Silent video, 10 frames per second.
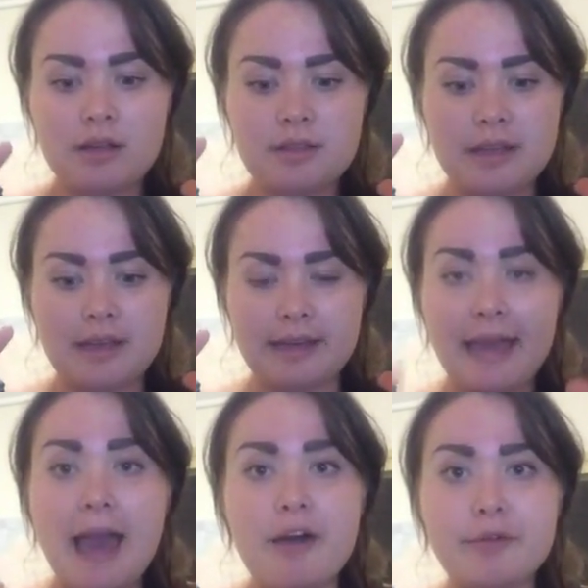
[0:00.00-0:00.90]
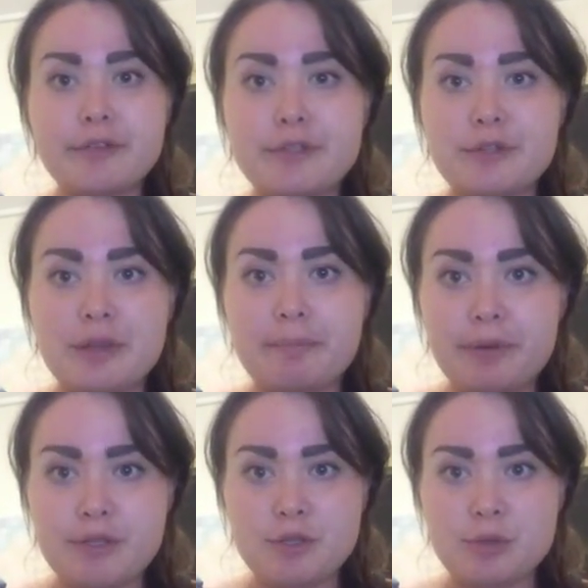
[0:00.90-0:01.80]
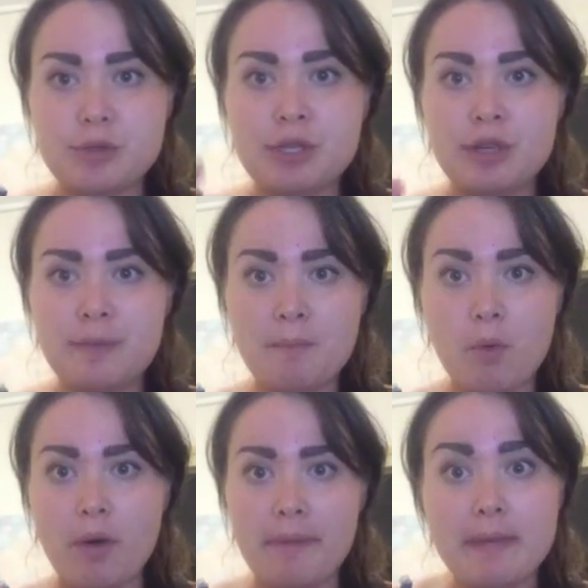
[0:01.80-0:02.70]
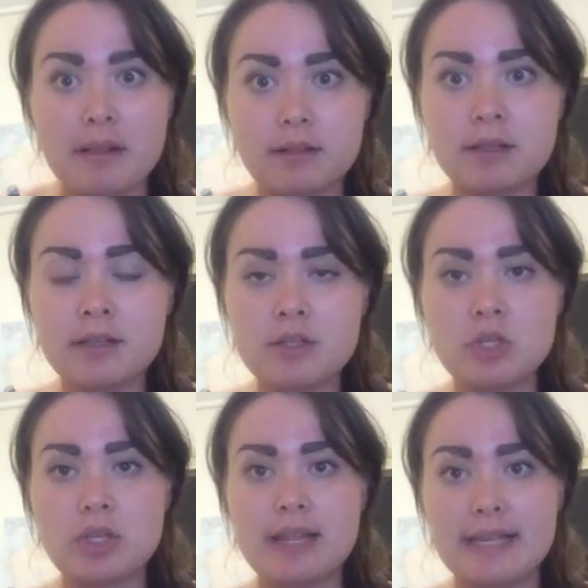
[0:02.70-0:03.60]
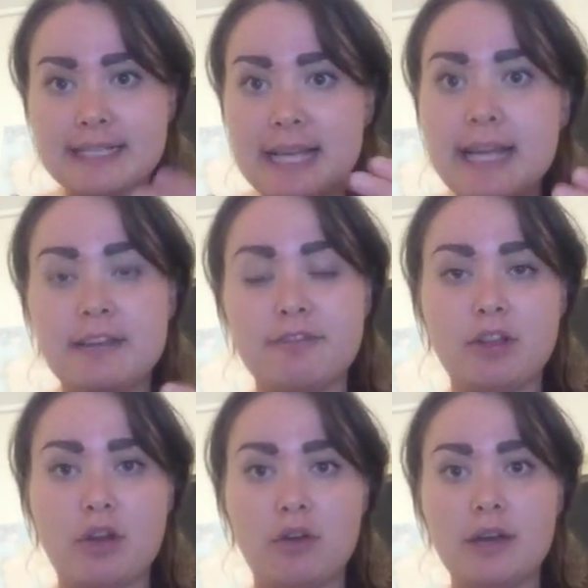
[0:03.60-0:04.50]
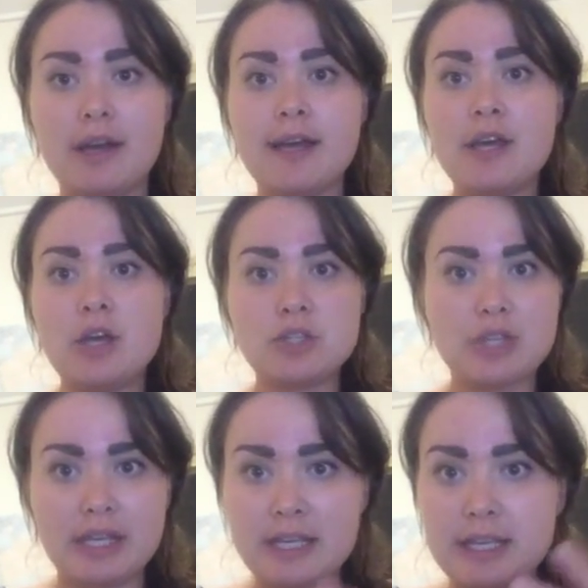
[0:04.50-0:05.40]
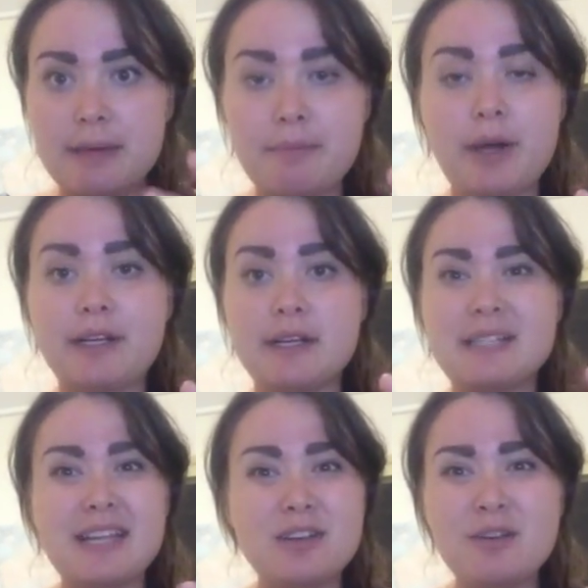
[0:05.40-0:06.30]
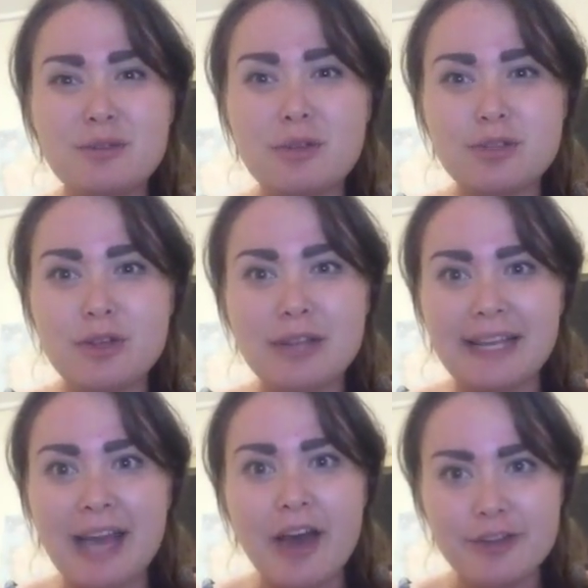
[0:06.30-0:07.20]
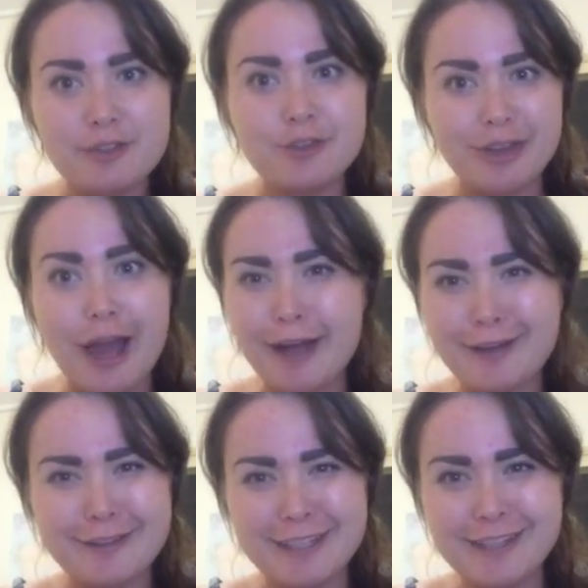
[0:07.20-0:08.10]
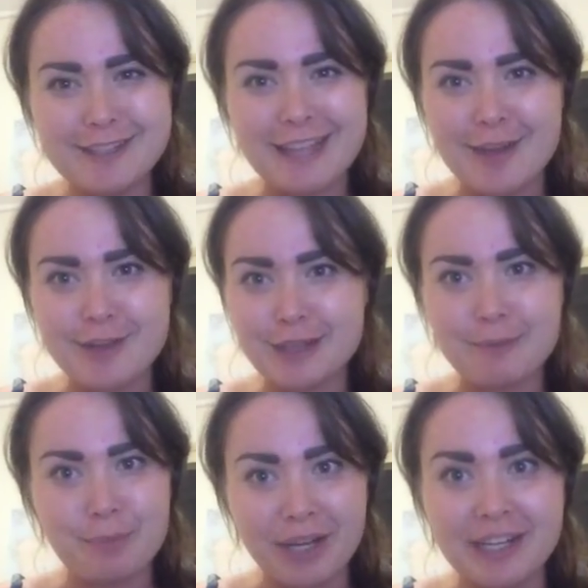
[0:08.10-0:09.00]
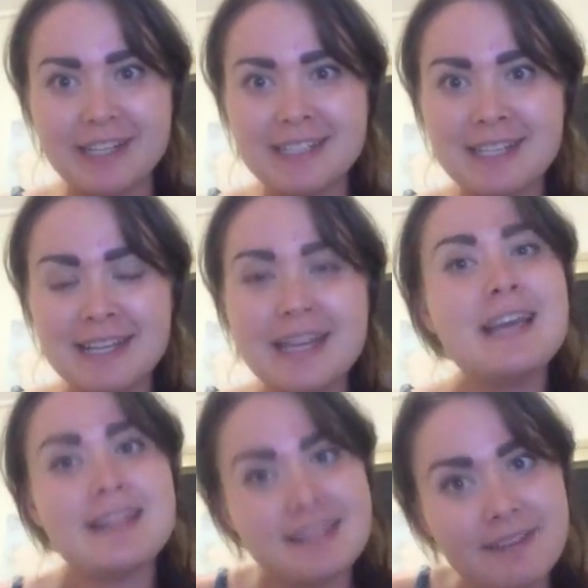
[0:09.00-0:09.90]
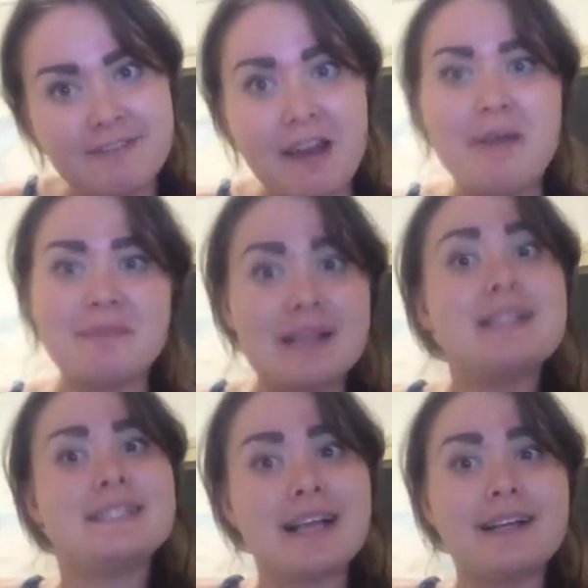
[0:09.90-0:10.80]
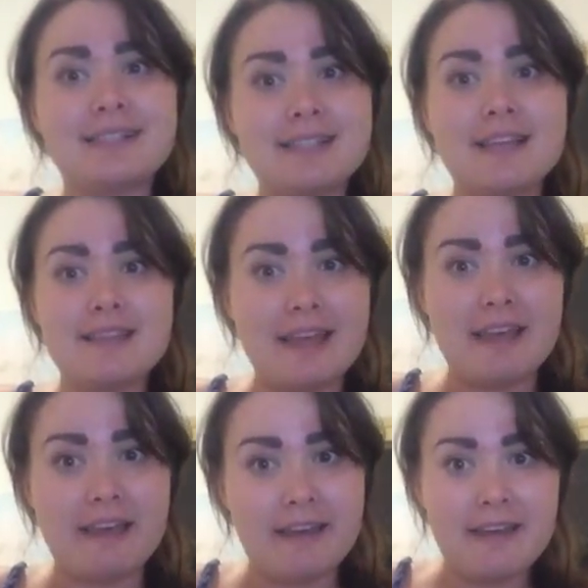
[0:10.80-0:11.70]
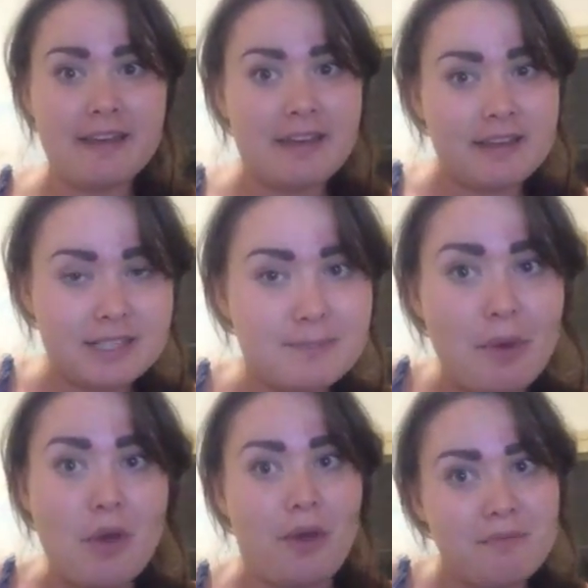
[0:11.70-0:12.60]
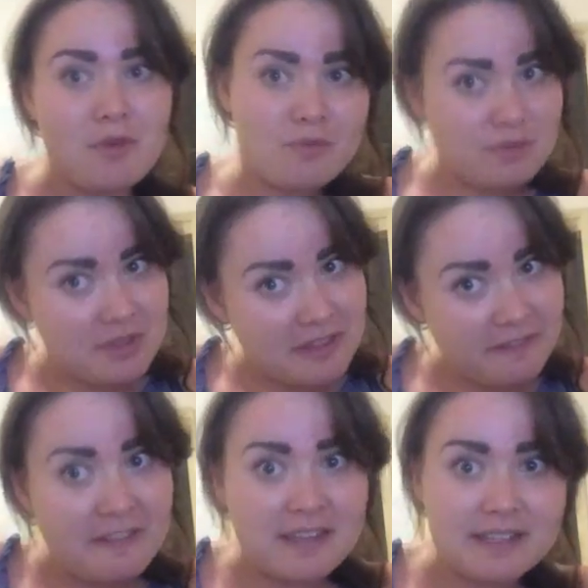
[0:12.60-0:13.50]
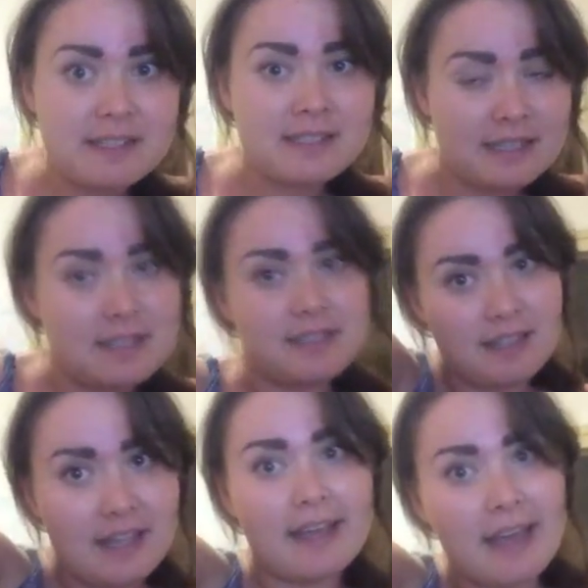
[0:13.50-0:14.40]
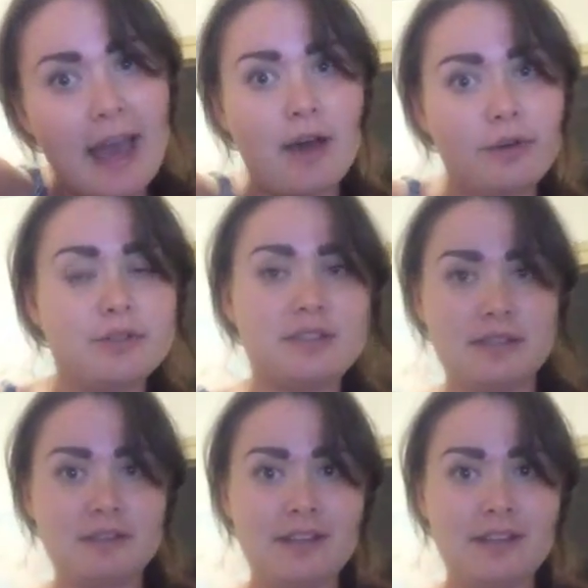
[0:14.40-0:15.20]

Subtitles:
the cows so they produce more milk, so they're lactating for longer, so they can get pregnant. And also, like, how do you think those cows get pregnant? The farmer sticks their sperm with the fist into the cow's